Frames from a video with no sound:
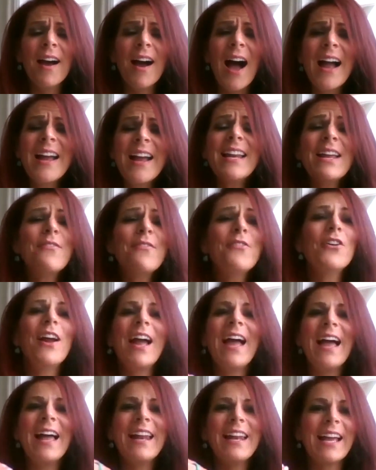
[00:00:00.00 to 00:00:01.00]
I never
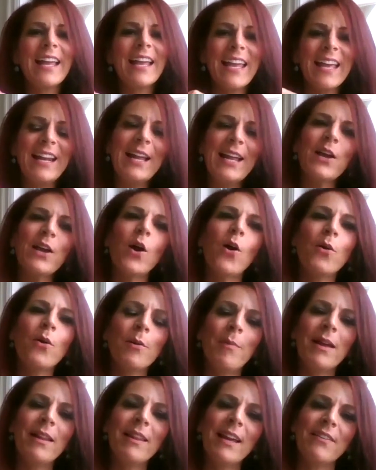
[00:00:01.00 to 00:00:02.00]
had a kitty cone
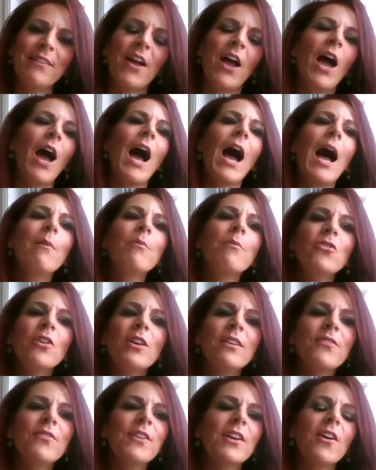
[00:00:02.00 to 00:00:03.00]
in my life. I'm
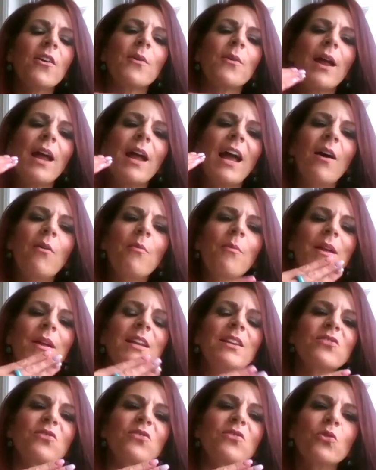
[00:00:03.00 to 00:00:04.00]
trying to figure out how
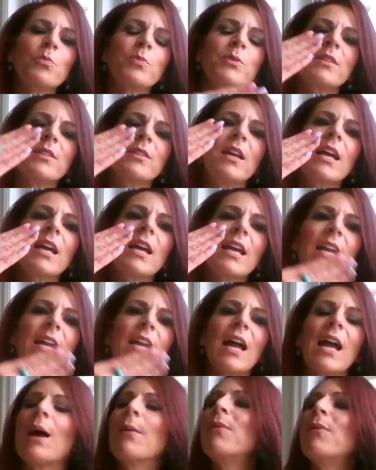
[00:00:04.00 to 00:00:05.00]
many scoops
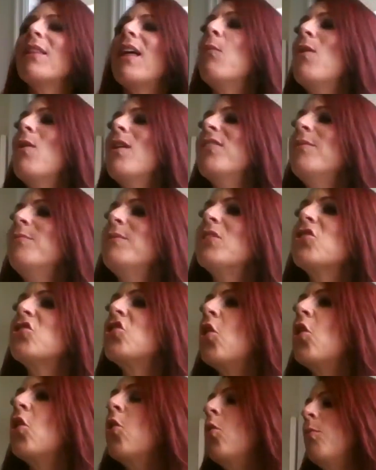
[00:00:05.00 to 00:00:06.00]
I want them to
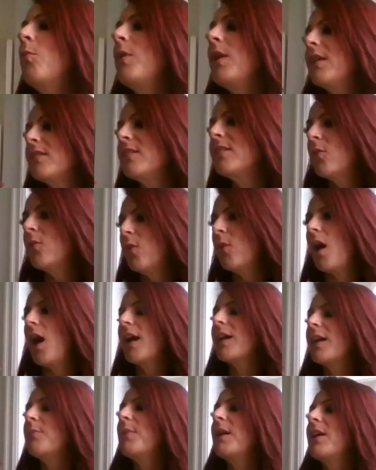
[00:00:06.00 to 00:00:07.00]
show me so I
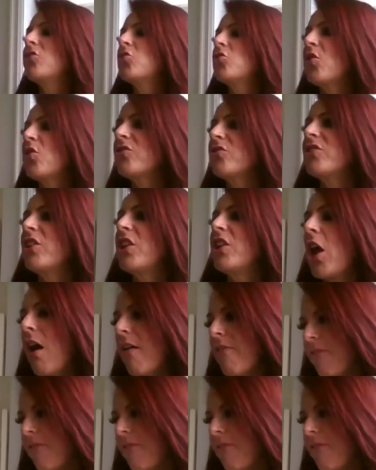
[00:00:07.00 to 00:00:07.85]
can make sure there's enough